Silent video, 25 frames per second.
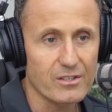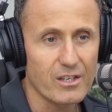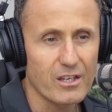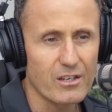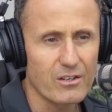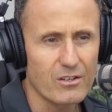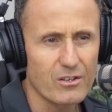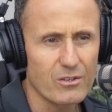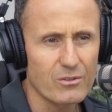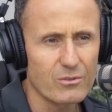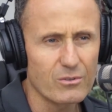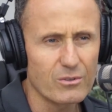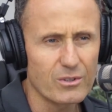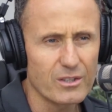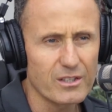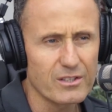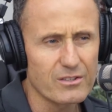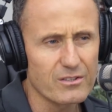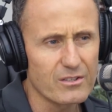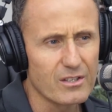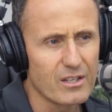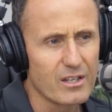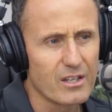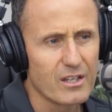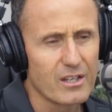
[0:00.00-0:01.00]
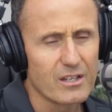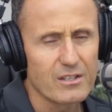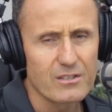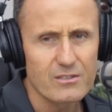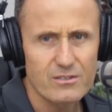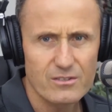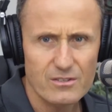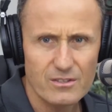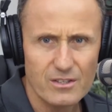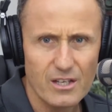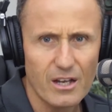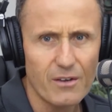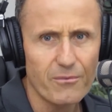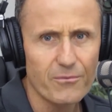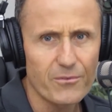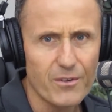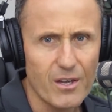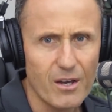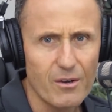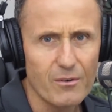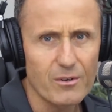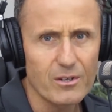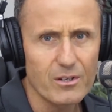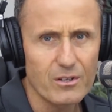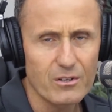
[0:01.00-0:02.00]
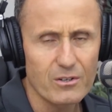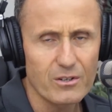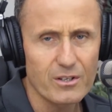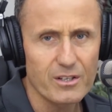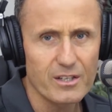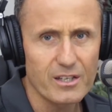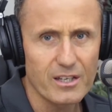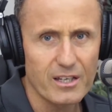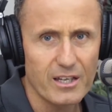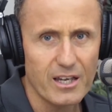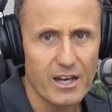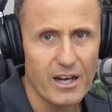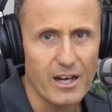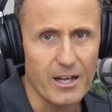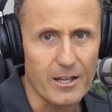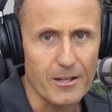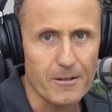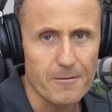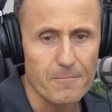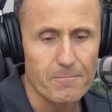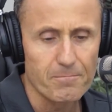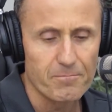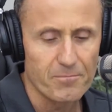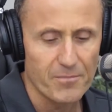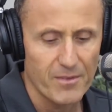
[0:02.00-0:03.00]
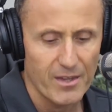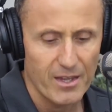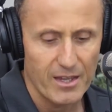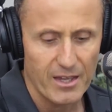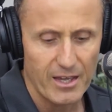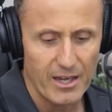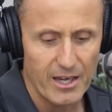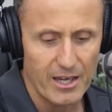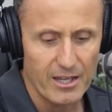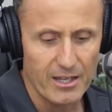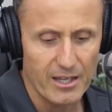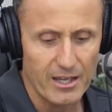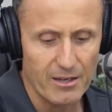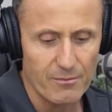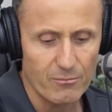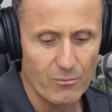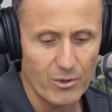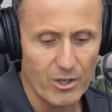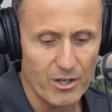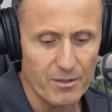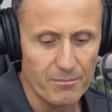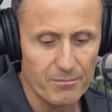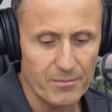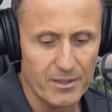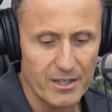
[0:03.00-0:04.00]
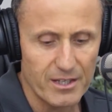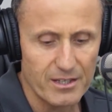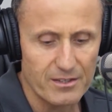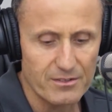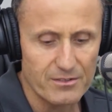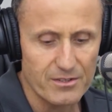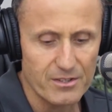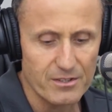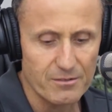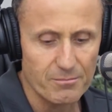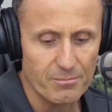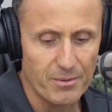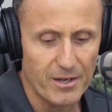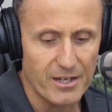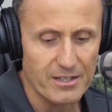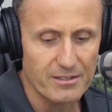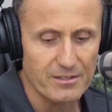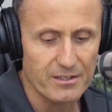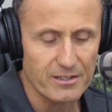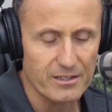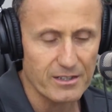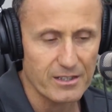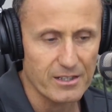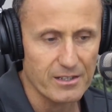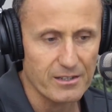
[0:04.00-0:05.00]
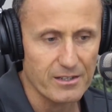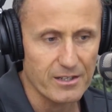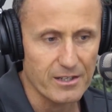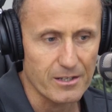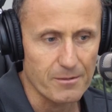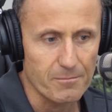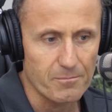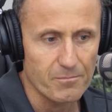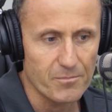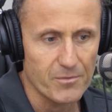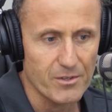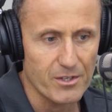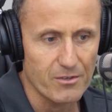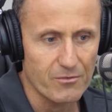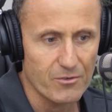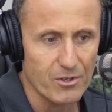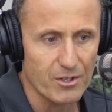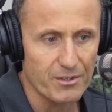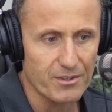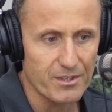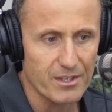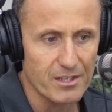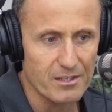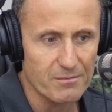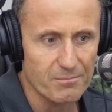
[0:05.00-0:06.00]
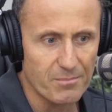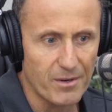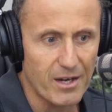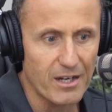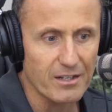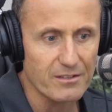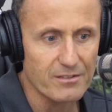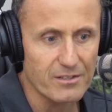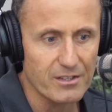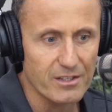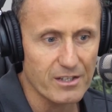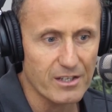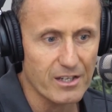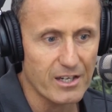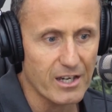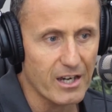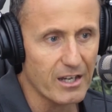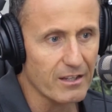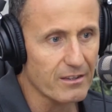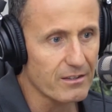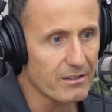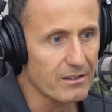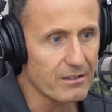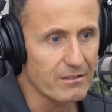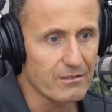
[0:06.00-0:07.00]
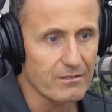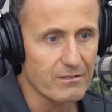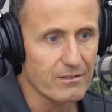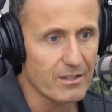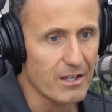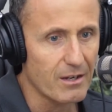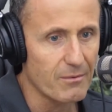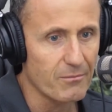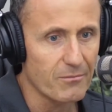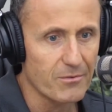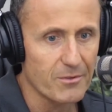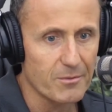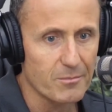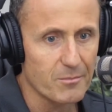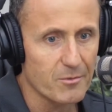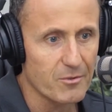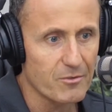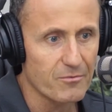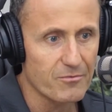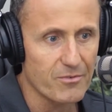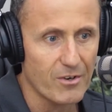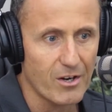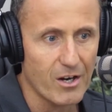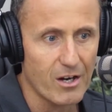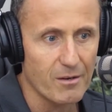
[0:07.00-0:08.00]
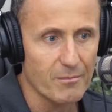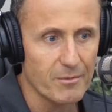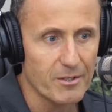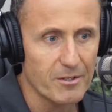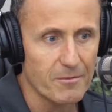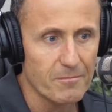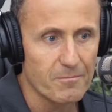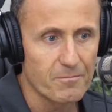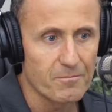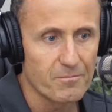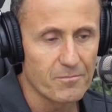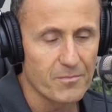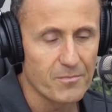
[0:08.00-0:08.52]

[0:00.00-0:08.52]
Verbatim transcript: So you've got all this stuff going on in your gut, and, and what it means is basically that you've got these bugs in your gut that come from your environment,